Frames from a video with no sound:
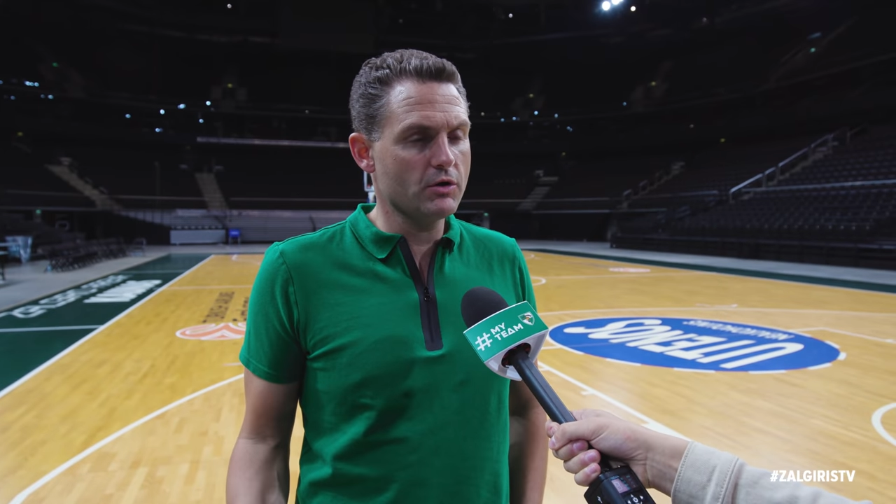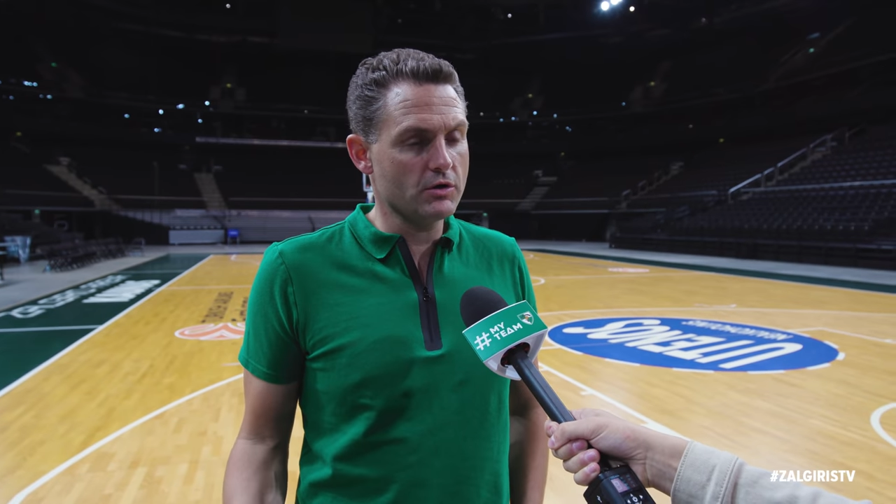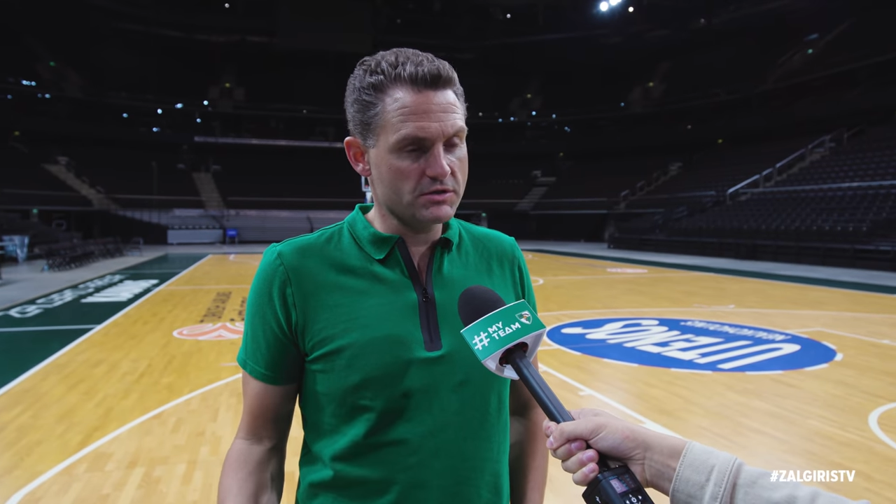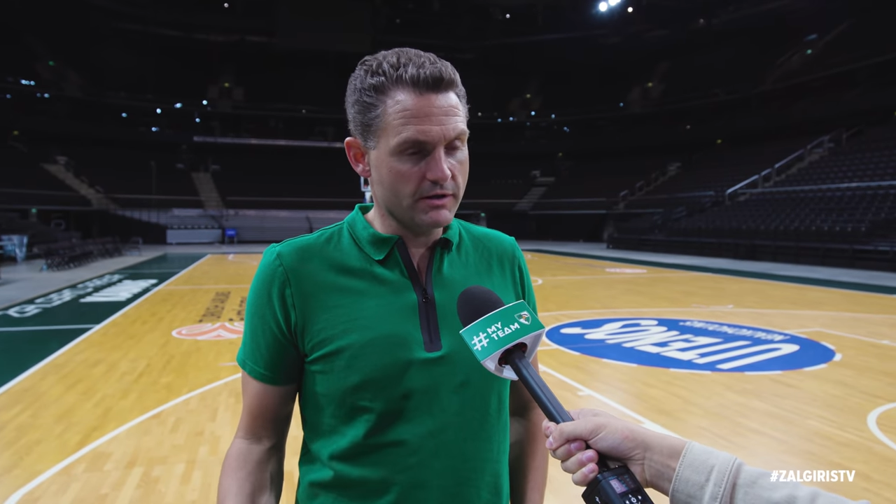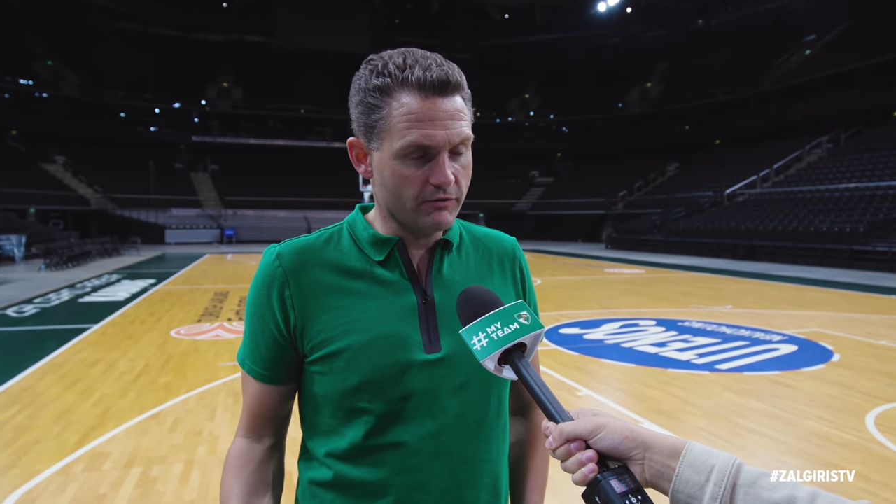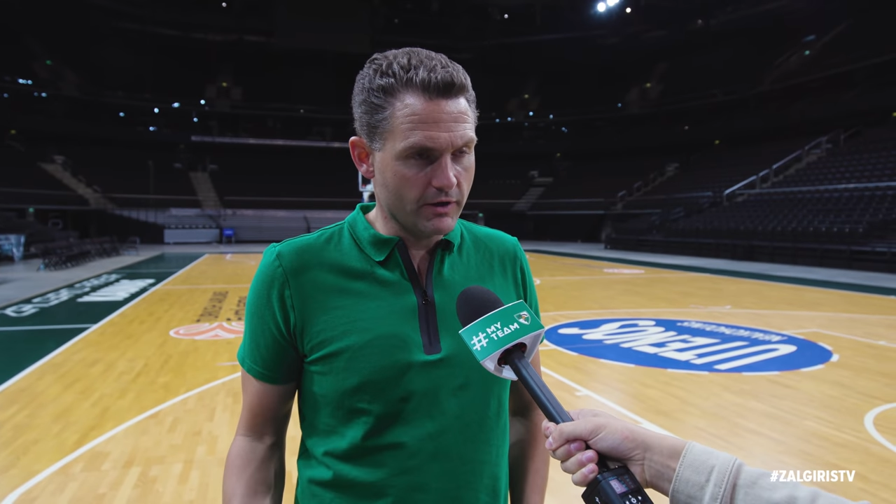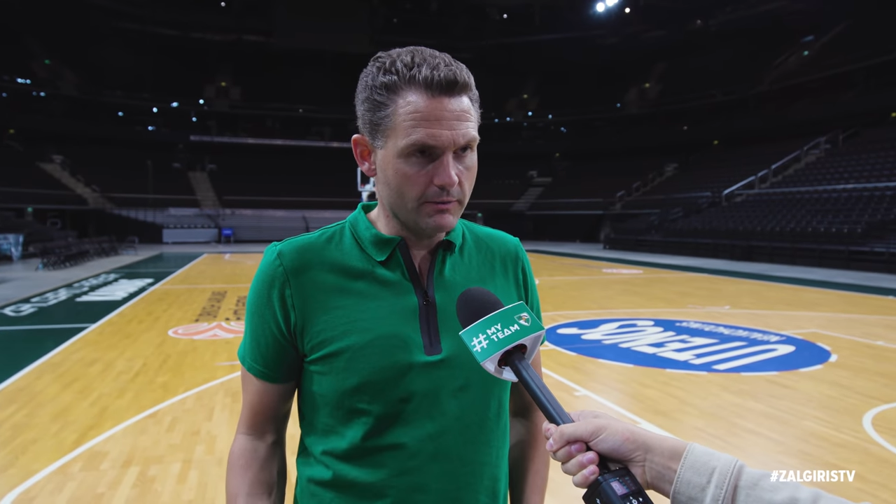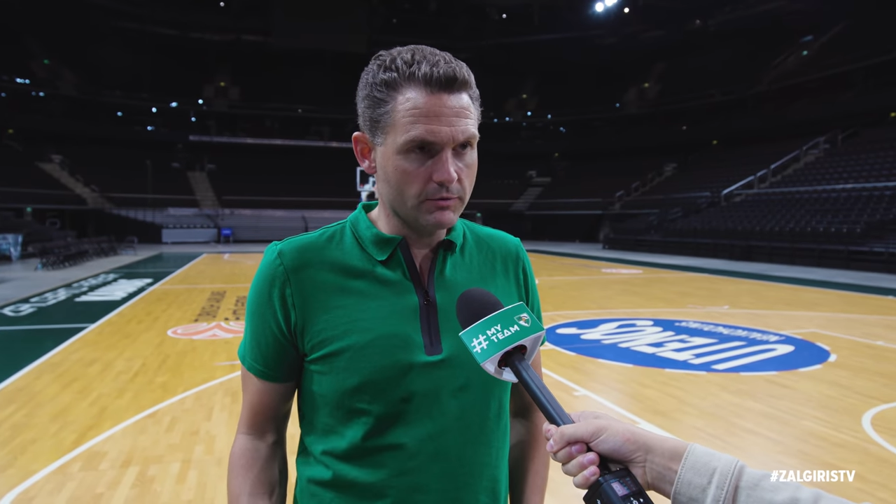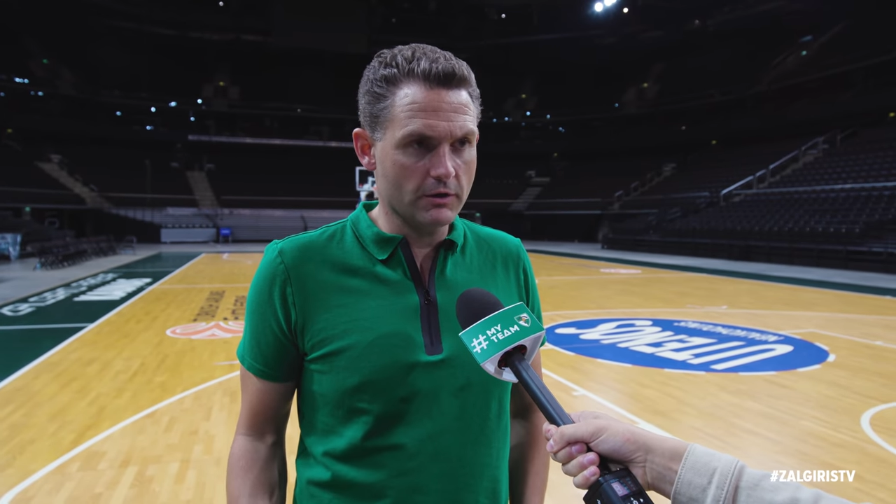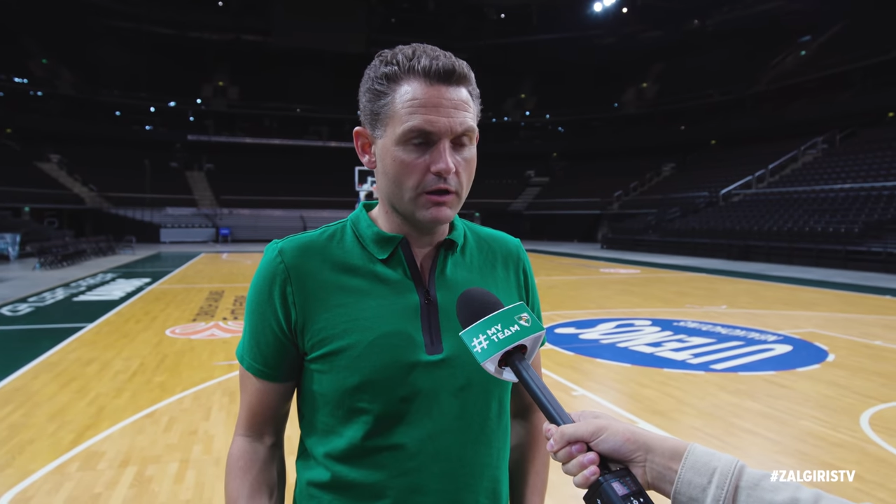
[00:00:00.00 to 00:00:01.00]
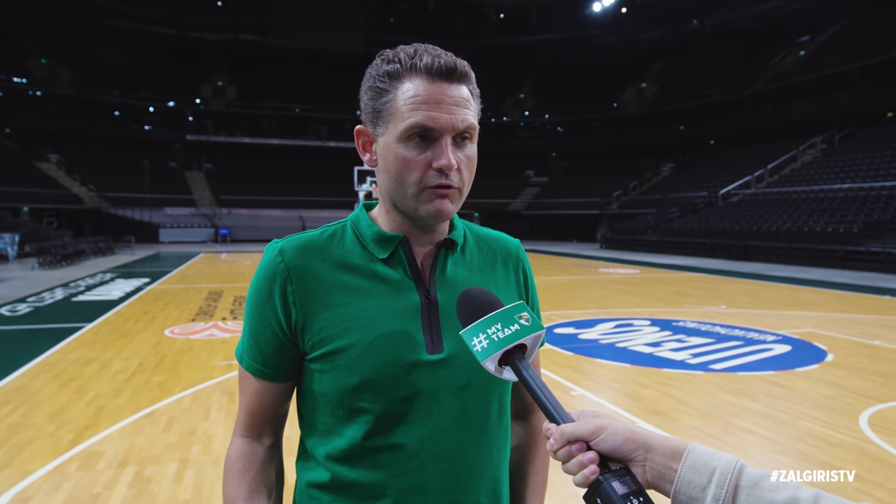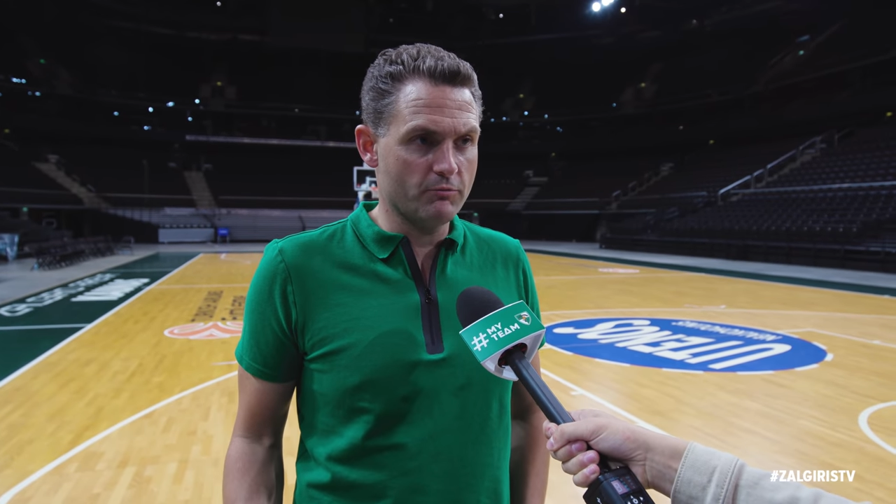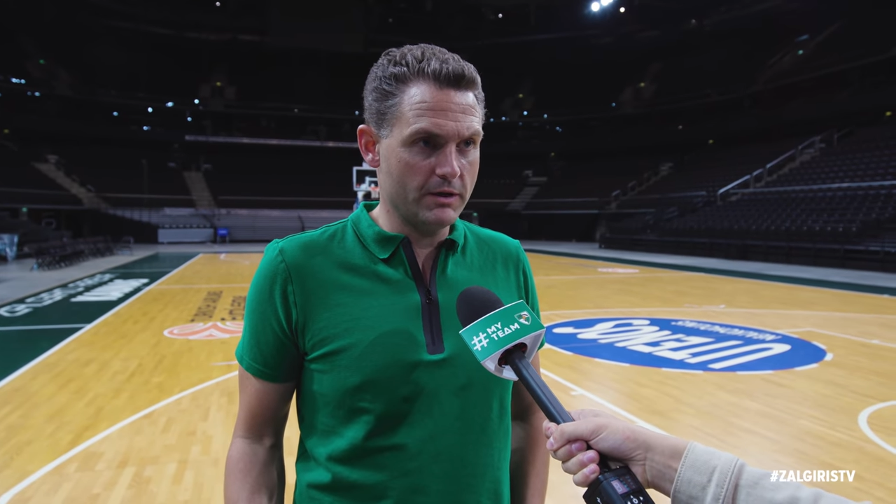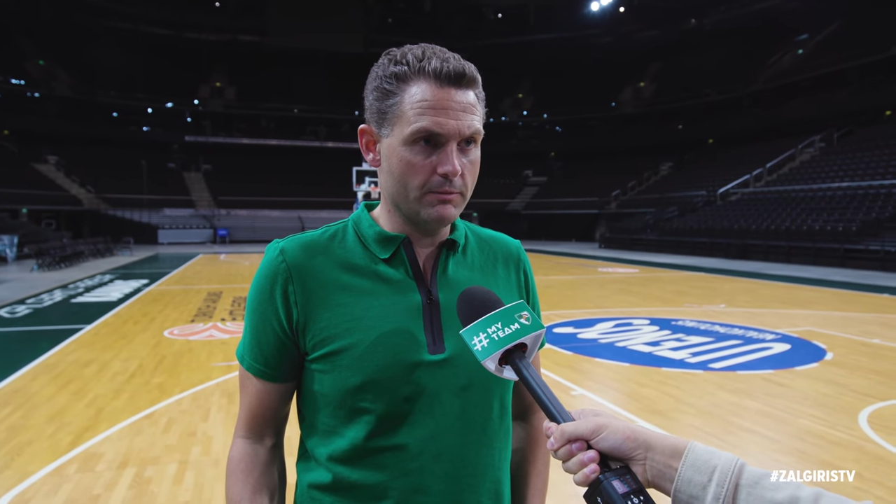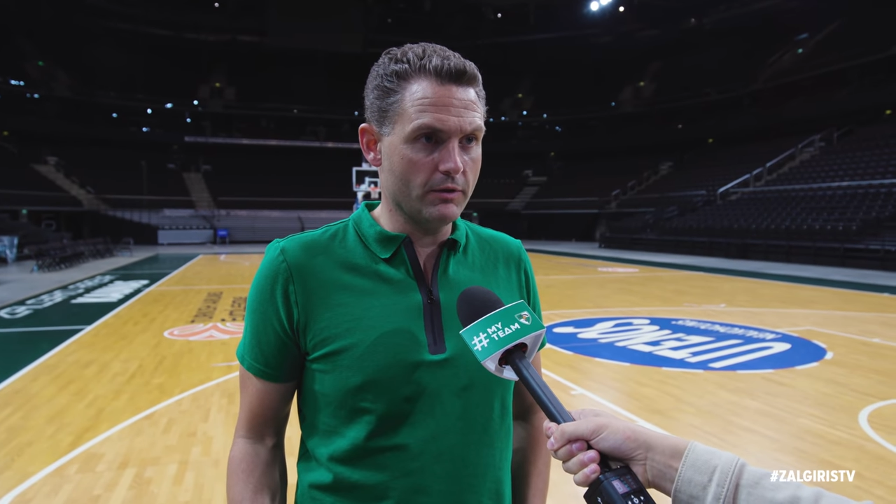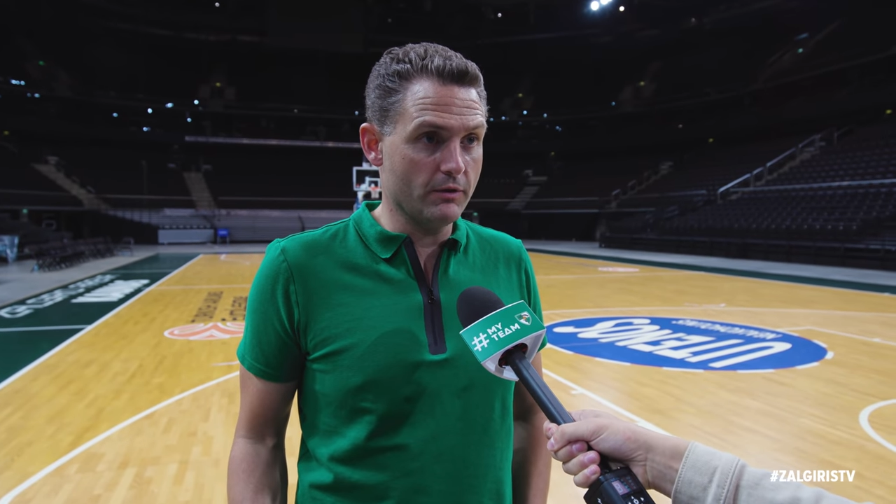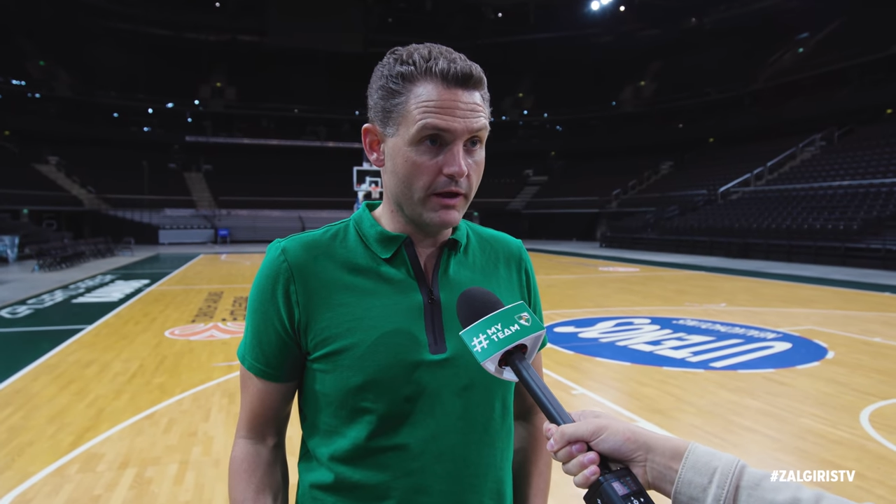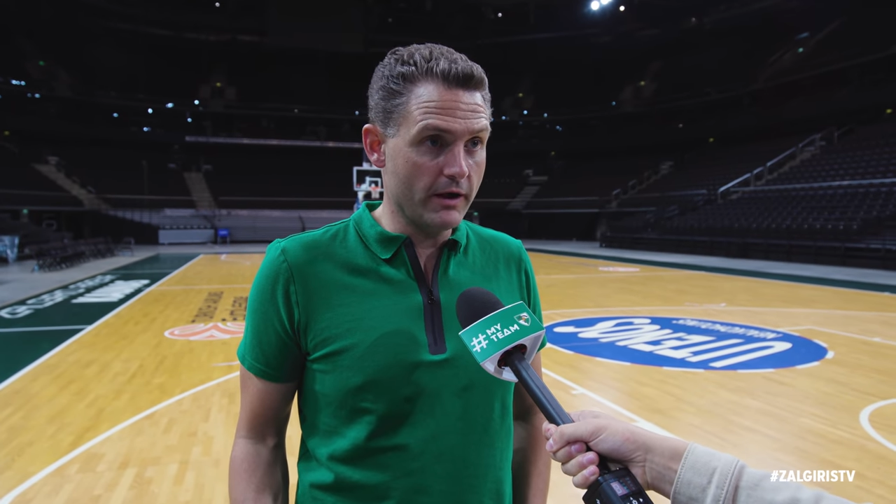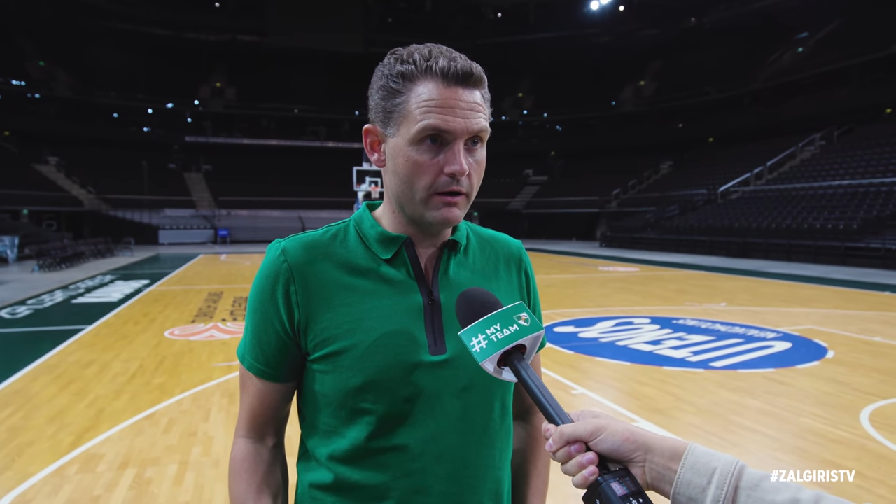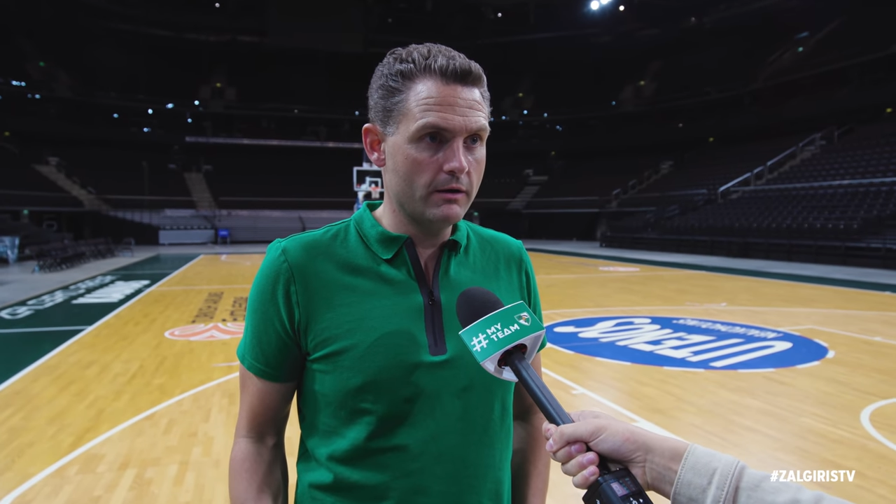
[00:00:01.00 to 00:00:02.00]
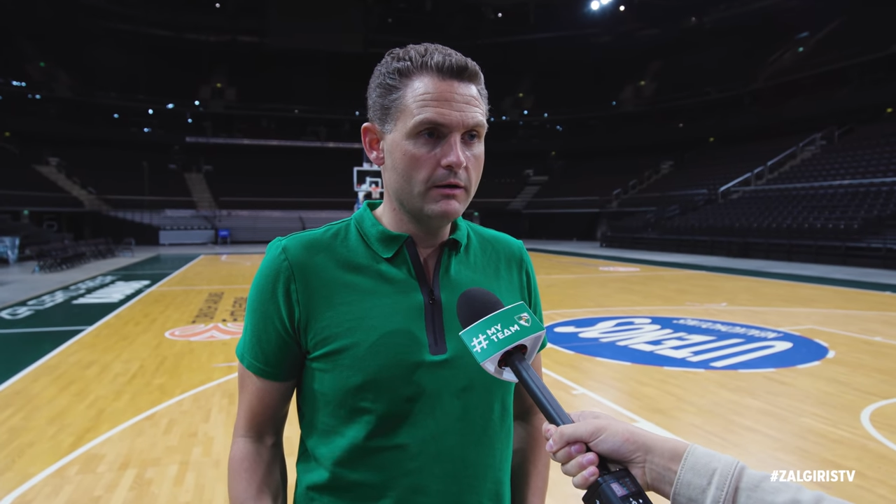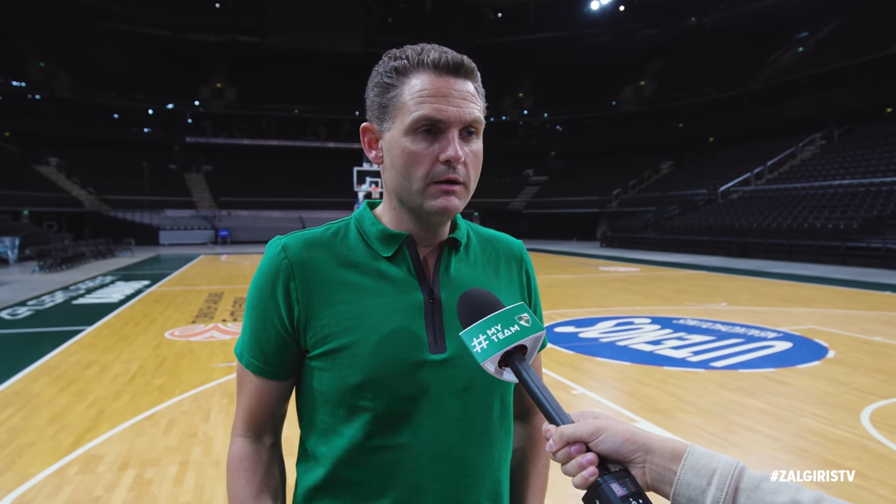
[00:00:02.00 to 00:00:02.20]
because they've kept a lot of people there.